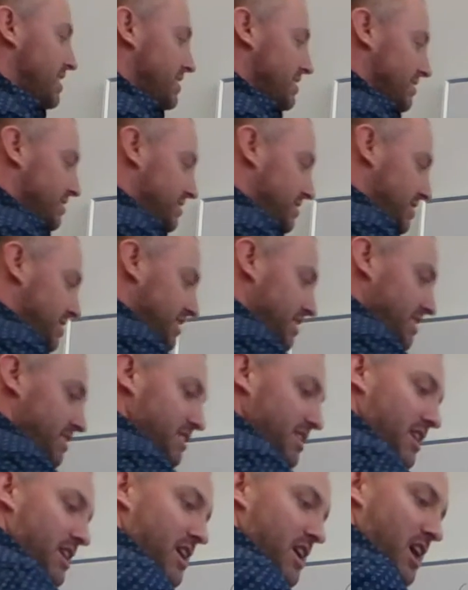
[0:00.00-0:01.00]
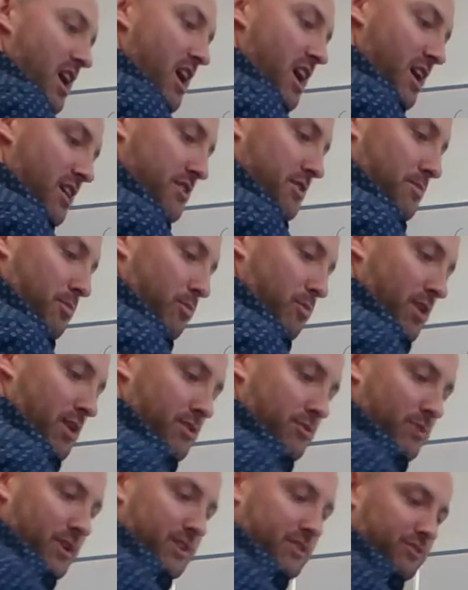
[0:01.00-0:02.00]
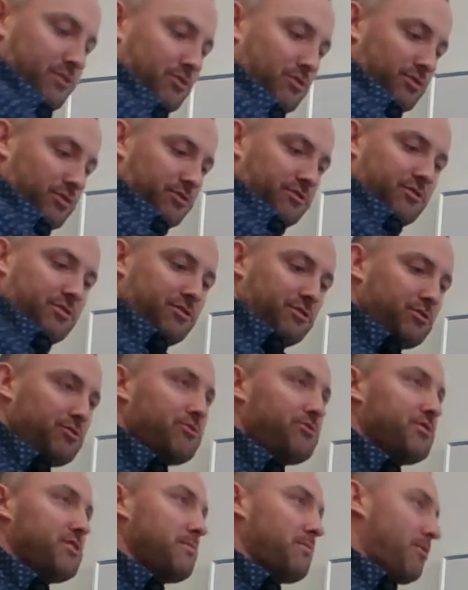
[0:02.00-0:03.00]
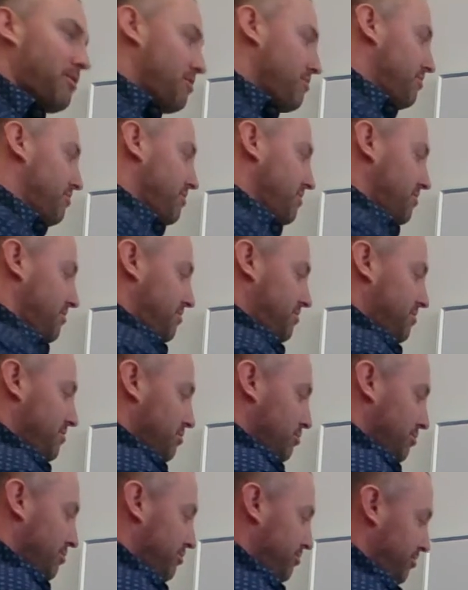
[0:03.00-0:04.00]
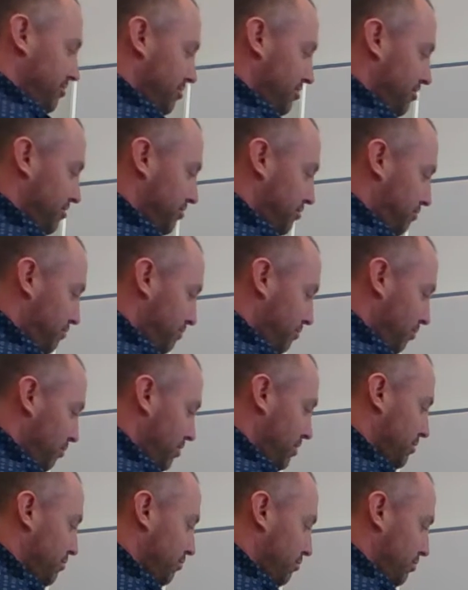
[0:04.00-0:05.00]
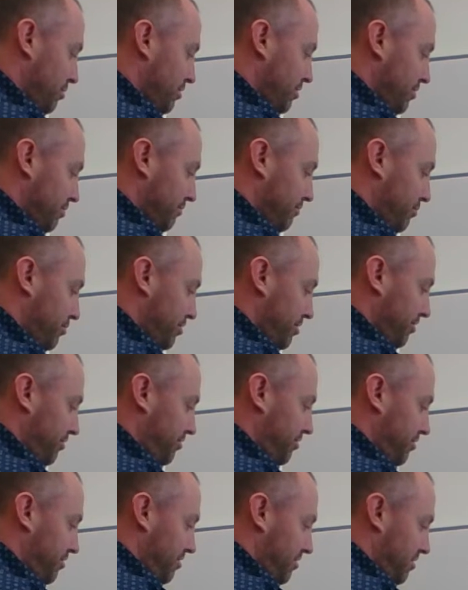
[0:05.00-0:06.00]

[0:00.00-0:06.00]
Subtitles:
The other way to do it is the two-step process, which is invoice